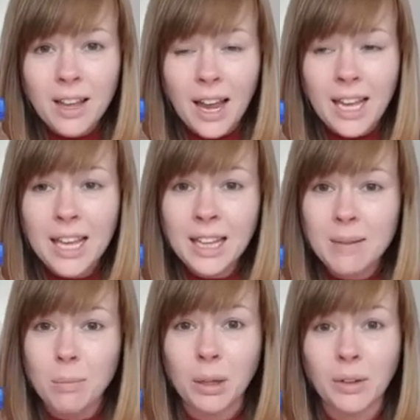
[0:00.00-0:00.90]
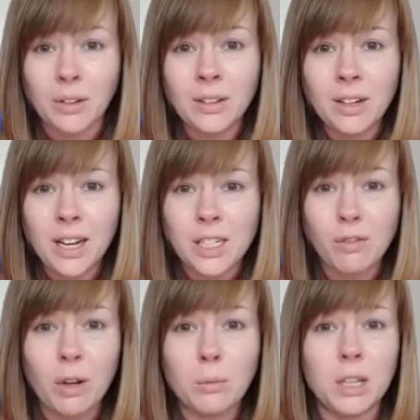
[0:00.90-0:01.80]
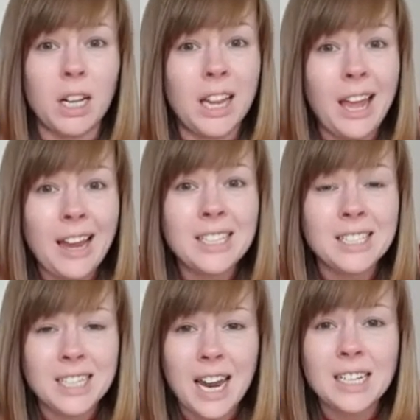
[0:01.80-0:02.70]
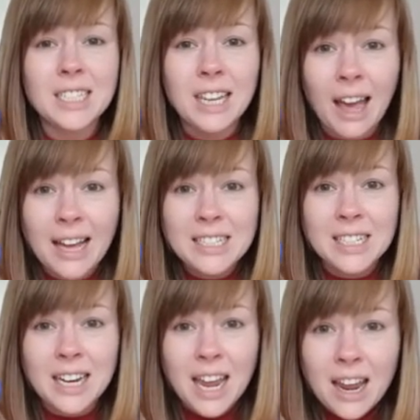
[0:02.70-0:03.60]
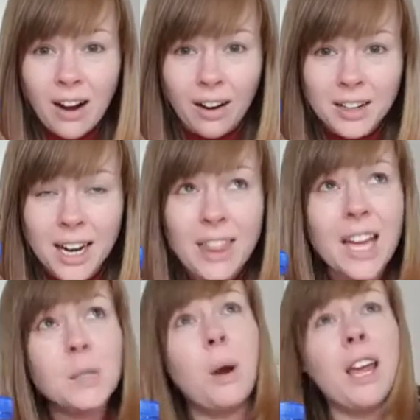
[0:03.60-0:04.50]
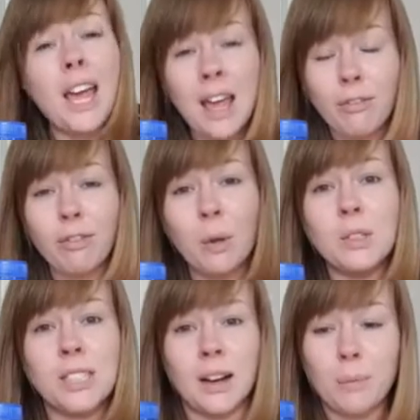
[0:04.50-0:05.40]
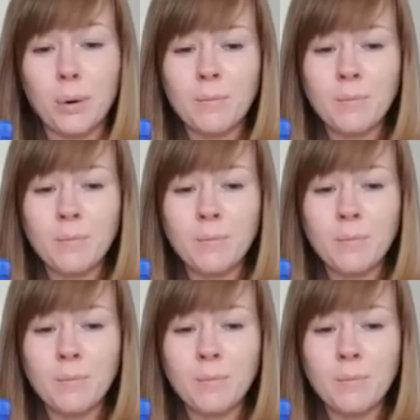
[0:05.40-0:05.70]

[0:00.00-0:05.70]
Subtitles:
A helium balloon is filled with a less dense gas than air, and that's why it floats up.